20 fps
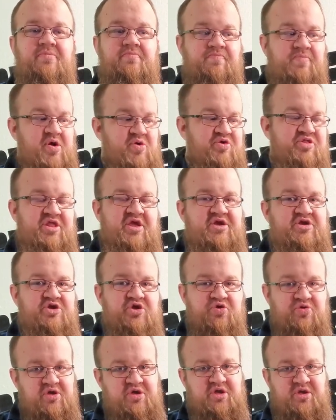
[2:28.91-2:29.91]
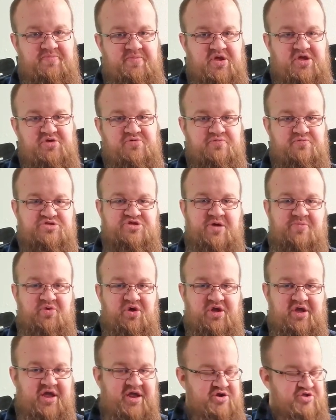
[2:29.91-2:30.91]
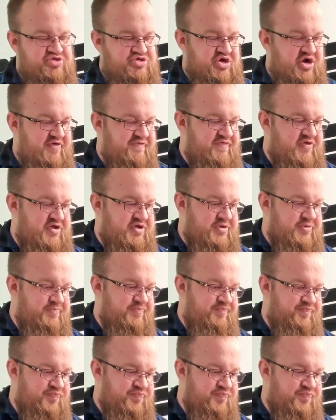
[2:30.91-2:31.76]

but when they do, it can be somewhat catastrophic.